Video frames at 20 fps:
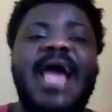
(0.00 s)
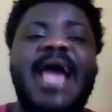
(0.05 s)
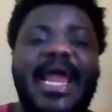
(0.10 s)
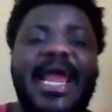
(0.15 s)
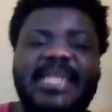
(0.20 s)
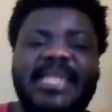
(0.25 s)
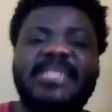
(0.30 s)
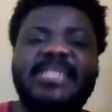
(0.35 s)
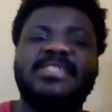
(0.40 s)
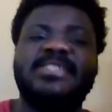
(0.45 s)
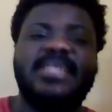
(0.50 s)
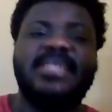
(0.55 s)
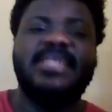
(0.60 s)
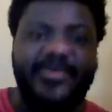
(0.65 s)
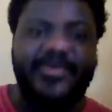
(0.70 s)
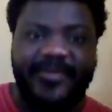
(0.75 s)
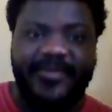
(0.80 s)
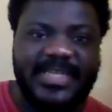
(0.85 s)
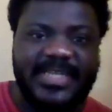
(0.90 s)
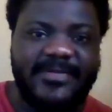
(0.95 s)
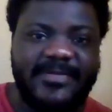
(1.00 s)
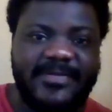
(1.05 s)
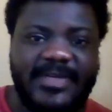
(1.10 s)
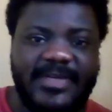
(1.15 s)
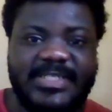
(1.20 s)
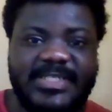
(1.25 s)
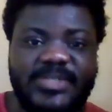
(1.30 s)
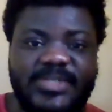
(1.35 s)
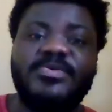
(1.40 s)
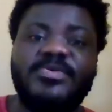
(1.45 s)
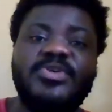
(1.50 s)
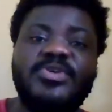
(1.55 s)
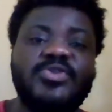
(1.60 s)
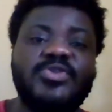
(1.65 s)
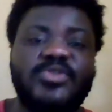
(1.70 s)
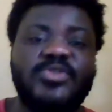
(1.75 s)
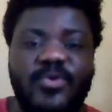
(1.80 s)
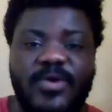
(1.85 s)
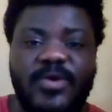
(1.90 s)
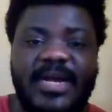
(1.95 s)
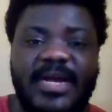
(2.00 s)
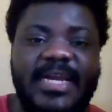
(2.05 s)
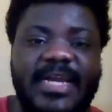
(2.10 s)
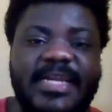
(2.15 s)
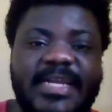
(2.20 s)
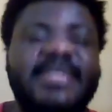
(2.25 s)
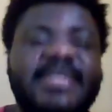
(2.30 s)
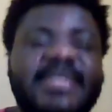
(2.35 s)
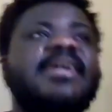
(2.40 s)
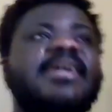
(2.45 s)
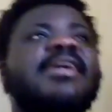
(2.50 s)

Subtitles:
at least in the first version, to be used locally?